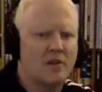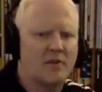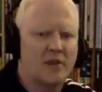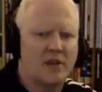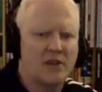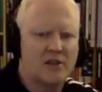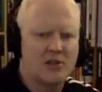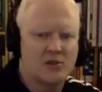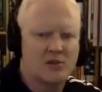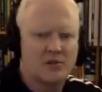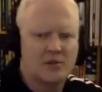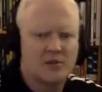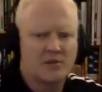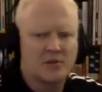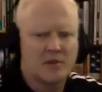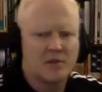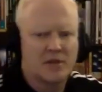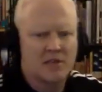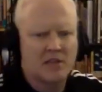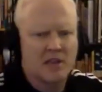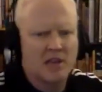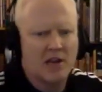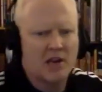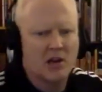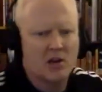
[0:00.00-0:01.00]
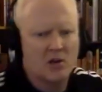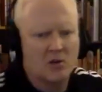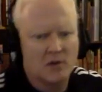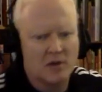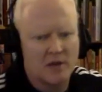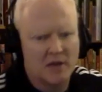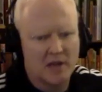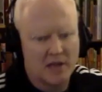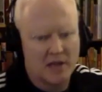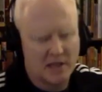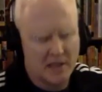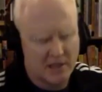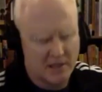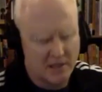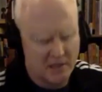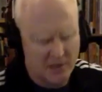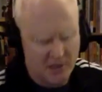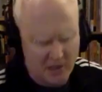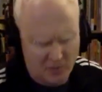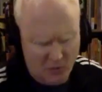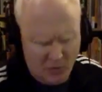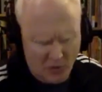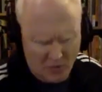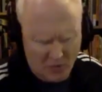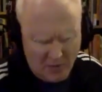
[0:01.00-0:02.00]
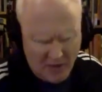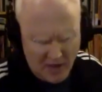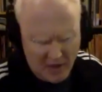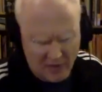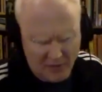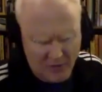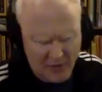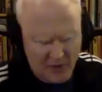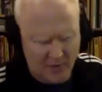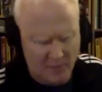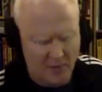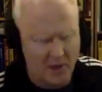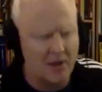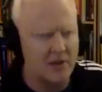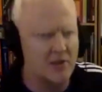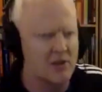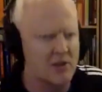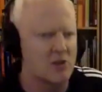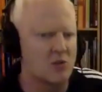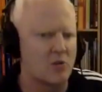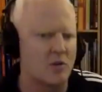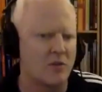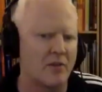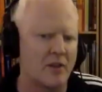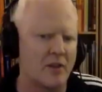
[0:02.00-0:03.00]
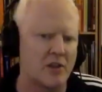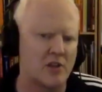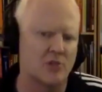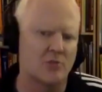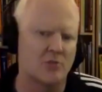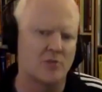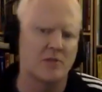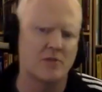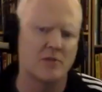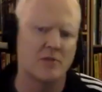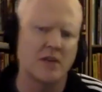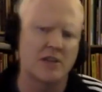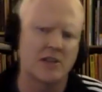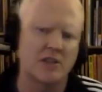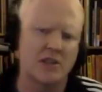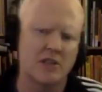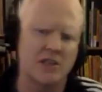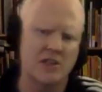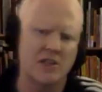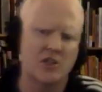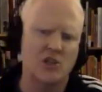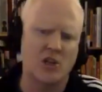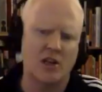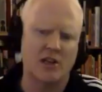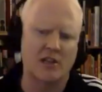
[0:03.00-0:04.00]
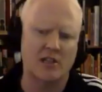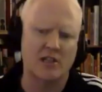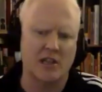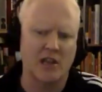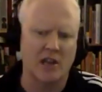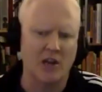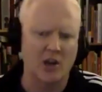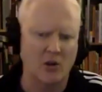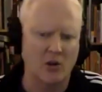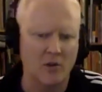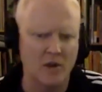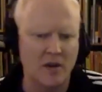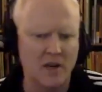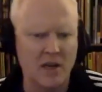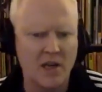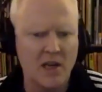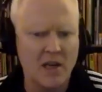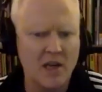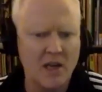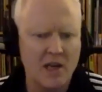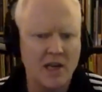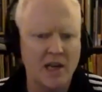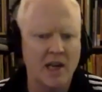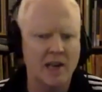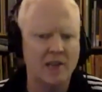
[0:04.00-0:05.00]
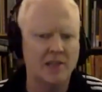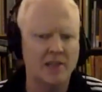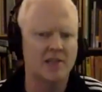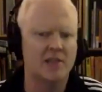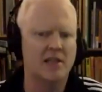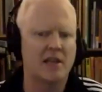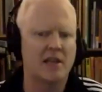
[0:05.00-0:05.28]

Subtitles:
eventually you get to heroin, and then you need more bang for the buck. So eventually you get to injecting heroin, and the